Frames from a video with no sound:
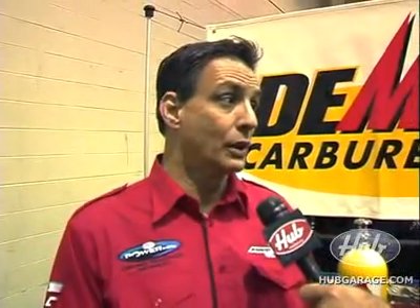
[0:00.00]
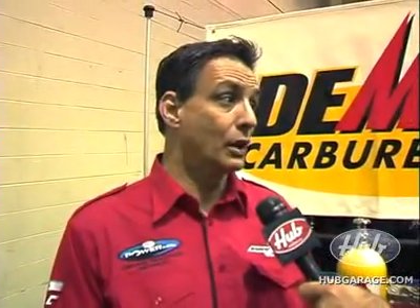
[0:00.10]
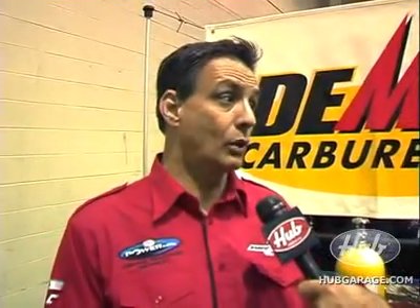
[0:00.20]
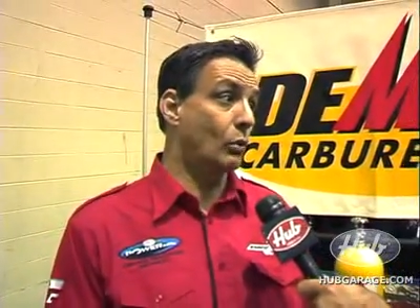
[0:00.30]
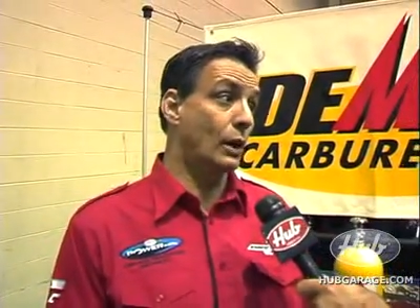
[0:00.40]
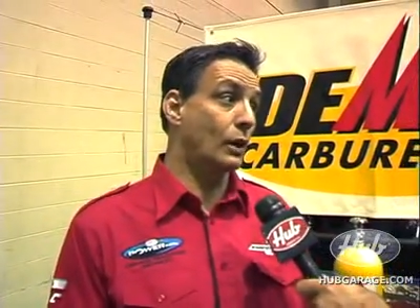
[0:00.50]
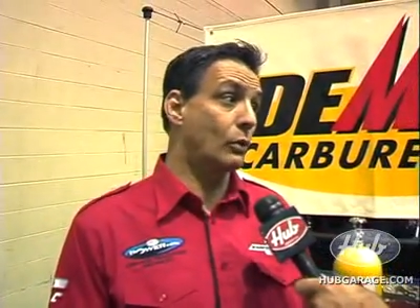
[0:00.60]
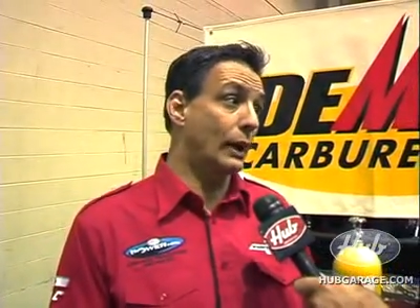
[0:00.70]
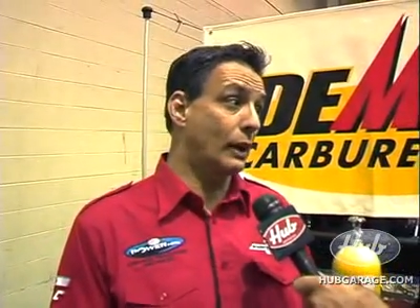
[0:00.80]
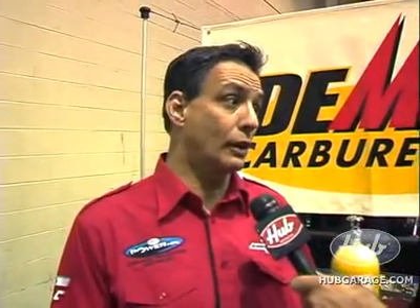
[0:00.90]
you can run a
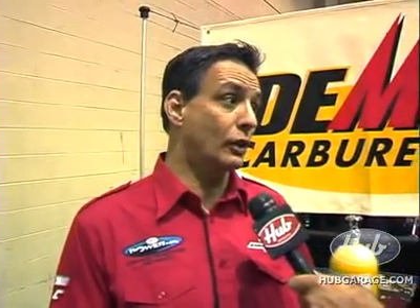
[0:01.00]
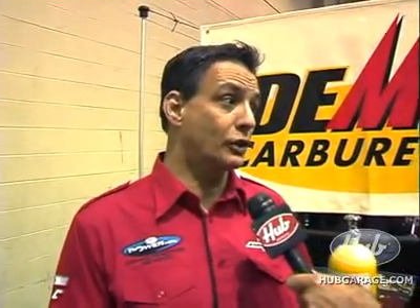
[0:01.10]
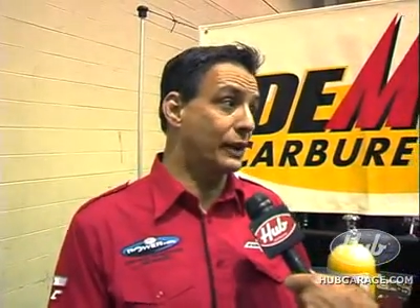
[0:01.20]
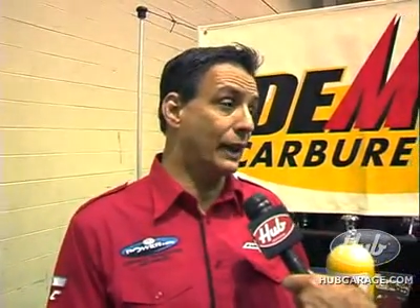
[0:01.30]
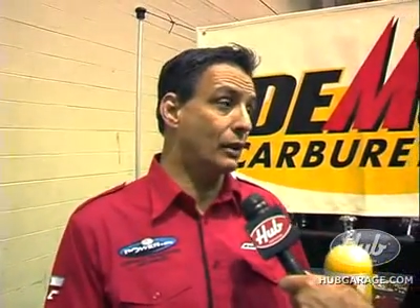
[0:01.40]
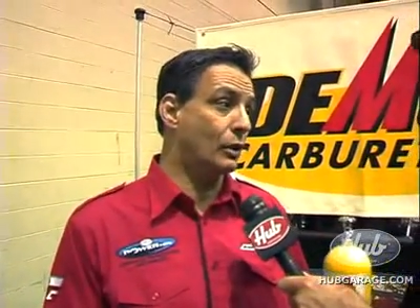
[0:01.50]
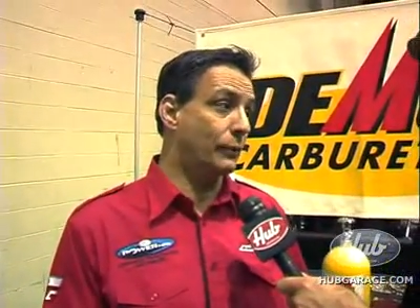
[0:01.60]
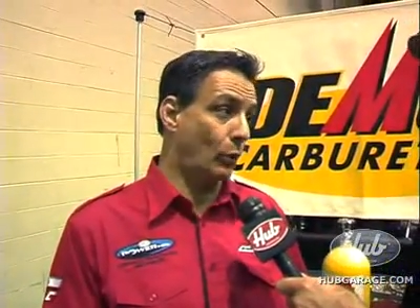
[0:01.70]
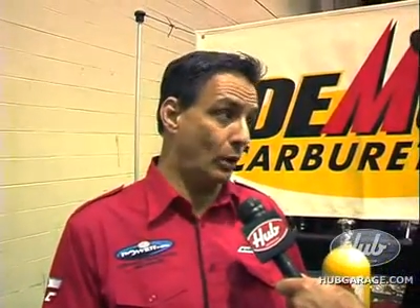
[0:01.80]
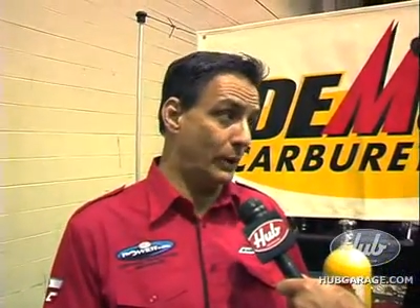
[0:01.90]
regular standard
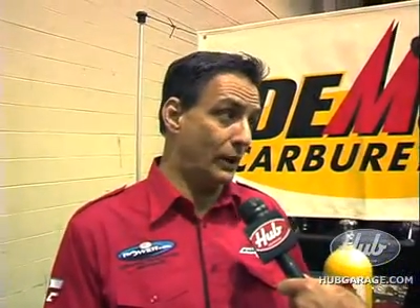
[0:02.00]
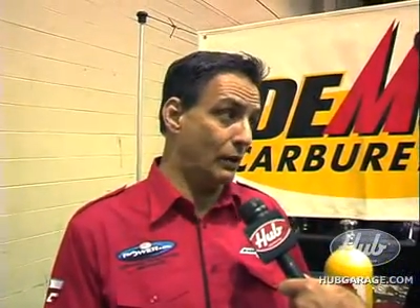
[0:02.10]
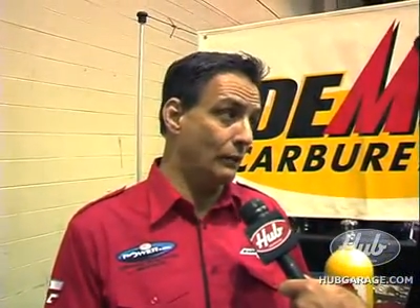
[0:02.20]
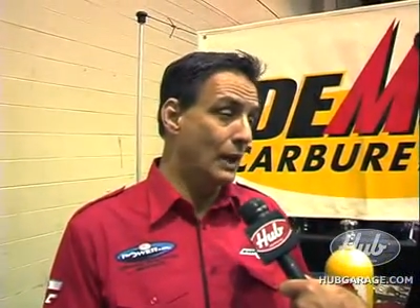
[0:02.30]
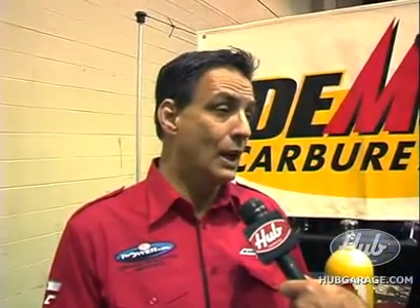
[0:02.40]
4 barrel,